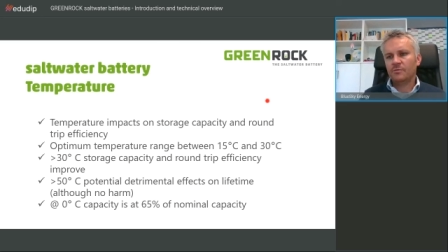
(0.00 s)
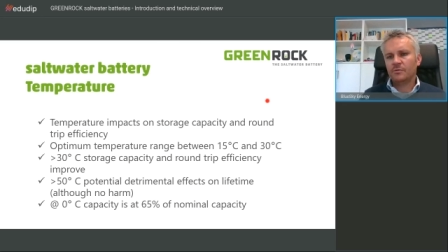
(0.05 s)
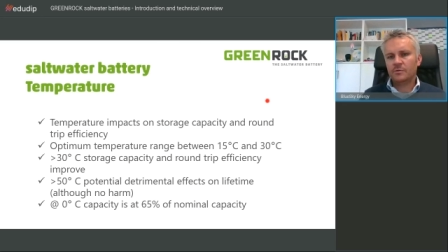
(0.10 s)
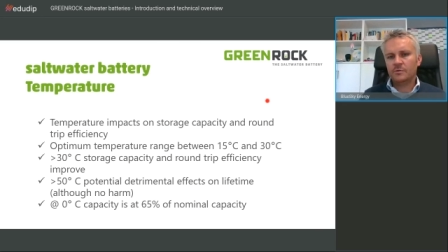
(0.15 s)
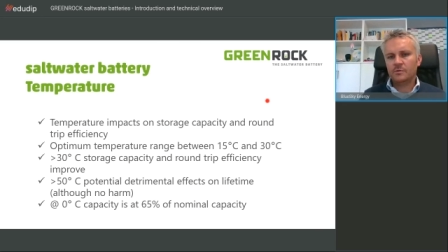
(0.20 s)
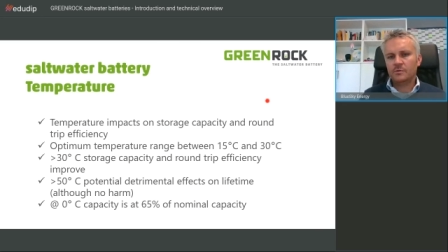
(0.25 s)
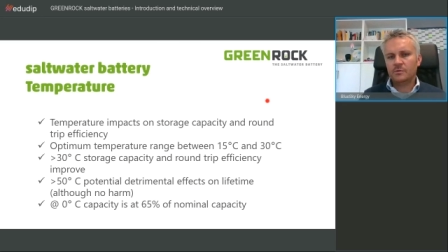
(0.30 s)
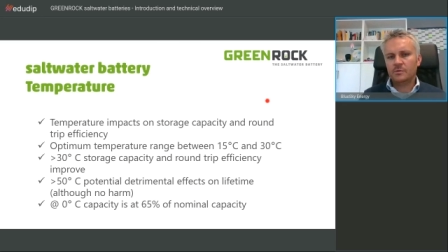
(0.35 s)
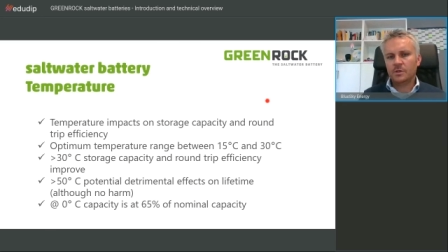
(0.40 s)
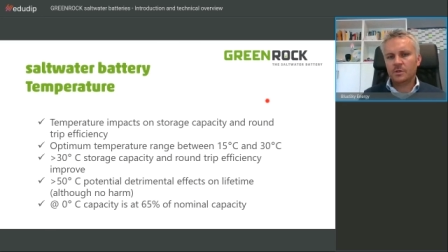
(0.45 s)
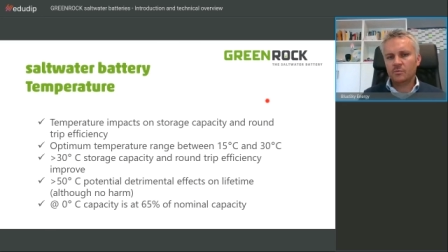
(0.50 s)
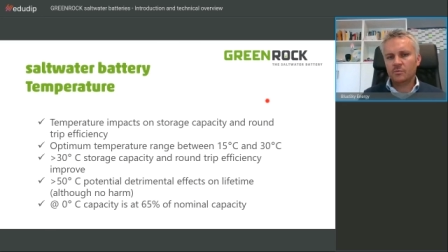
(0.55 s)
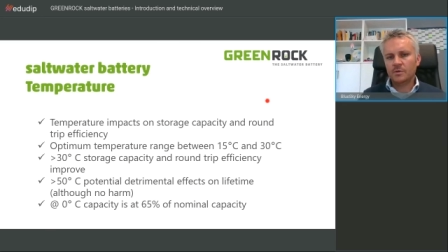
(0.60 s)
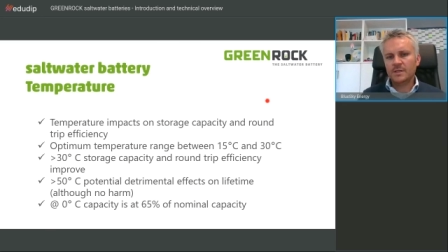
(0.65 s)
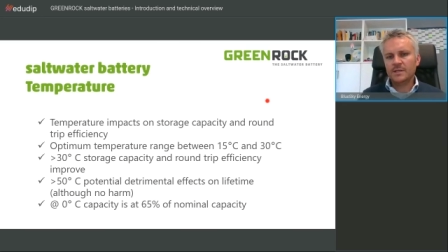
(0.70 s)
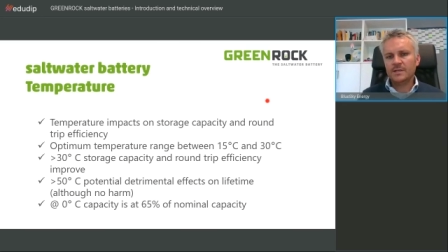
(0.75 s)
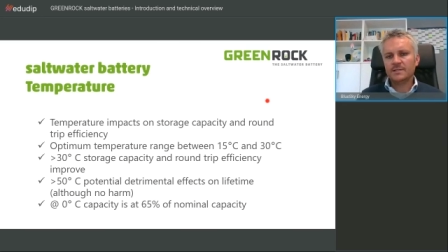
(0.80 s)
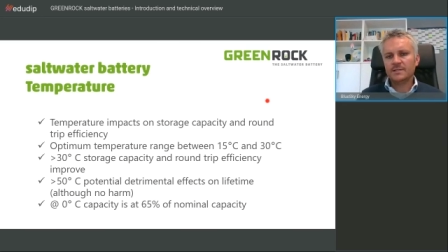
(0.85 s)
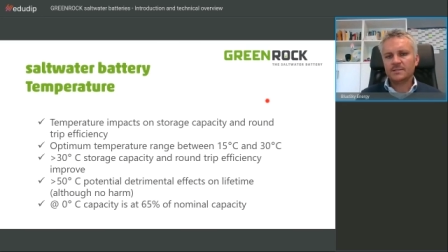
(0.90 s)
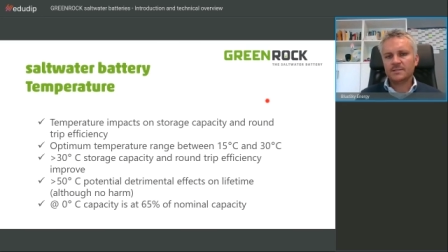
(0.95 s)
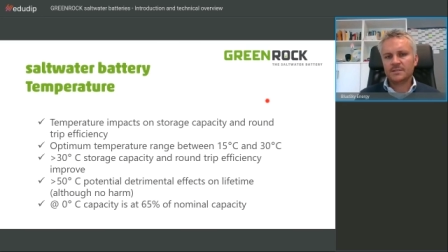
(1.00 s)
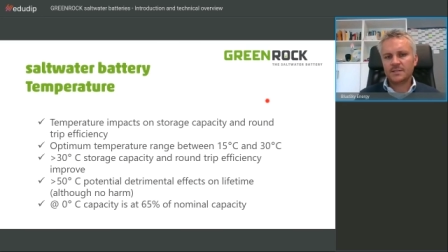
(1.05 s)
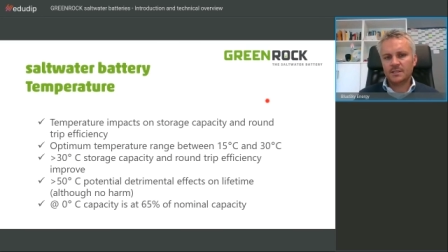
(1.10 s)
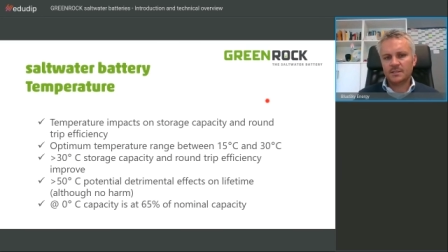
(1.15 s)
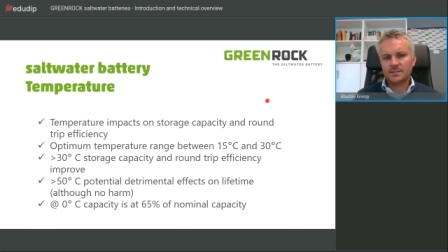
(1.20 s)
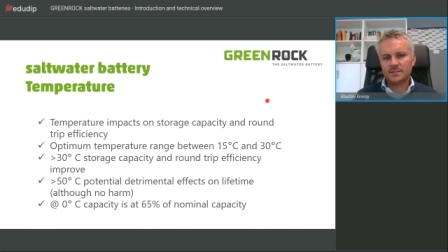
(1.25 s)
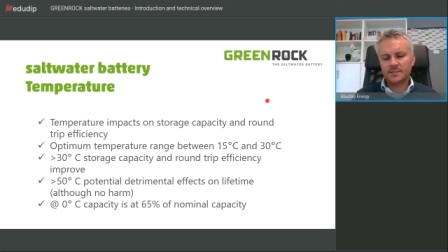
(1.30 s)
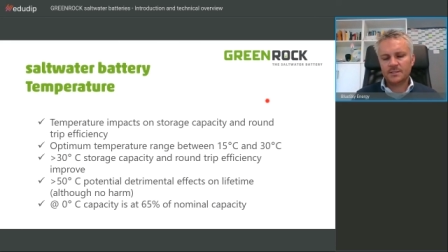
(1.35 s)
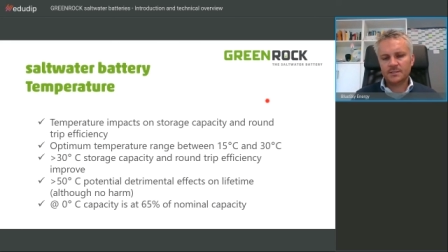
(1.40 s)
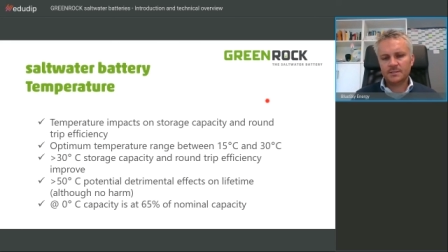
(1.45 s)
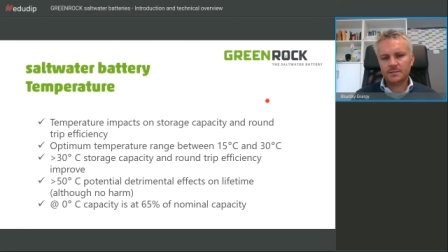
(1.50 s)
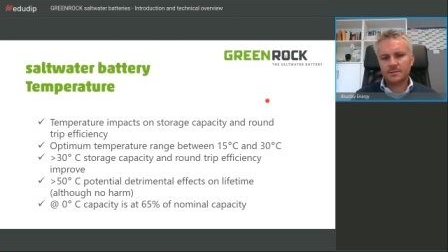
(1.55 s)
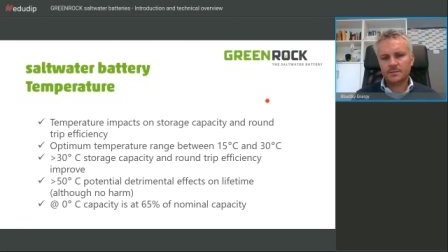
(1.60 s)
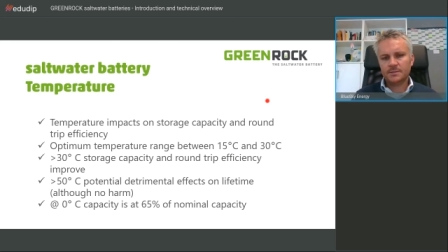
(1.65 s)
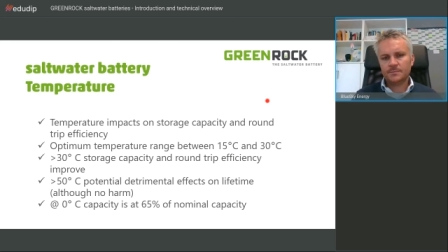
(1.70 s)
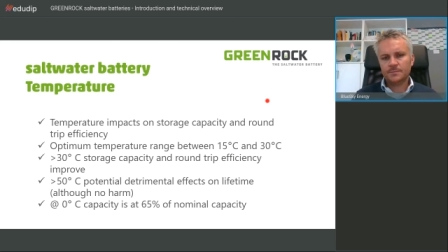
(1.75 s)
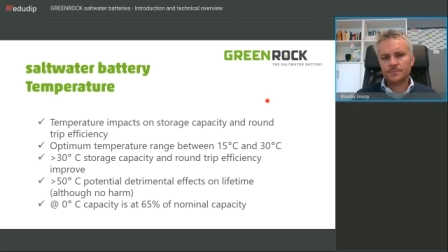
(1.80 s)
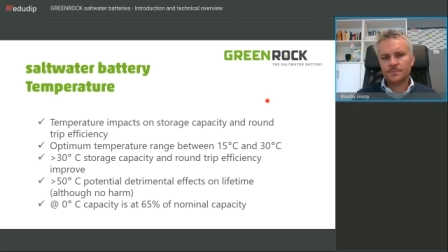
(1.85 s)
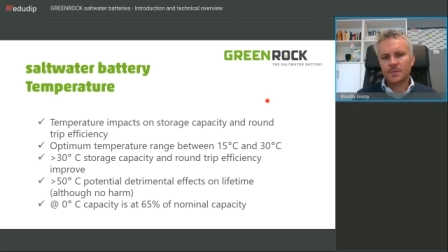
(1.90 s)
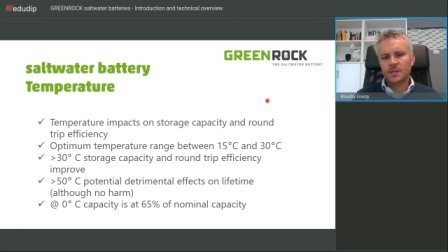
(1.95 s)
and our storage
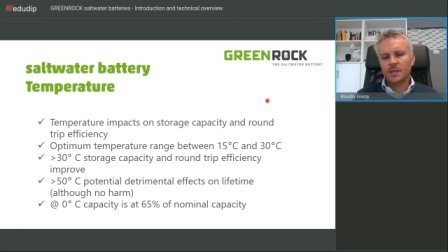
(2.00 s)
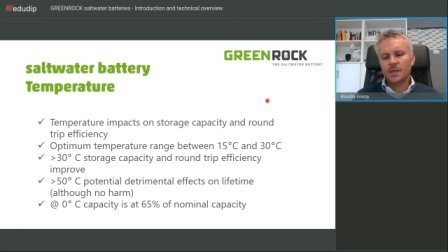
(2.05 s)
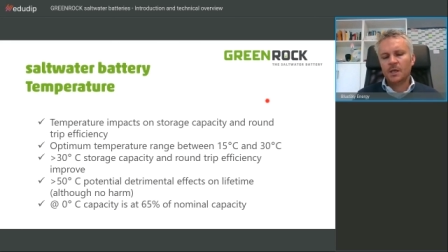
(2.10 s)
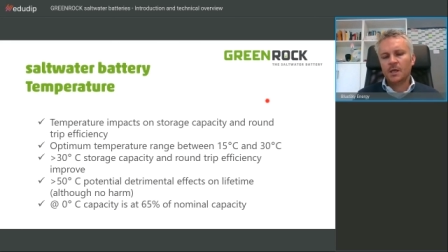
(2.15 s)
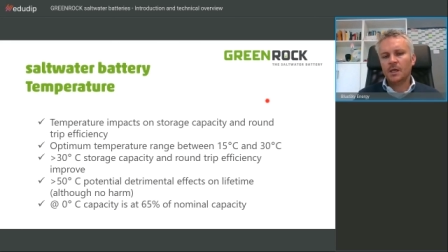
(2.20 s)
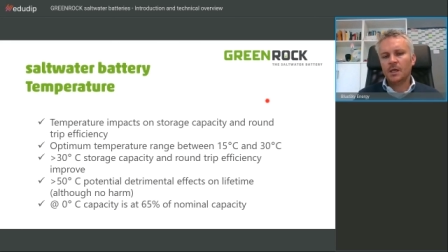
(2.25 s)
capacity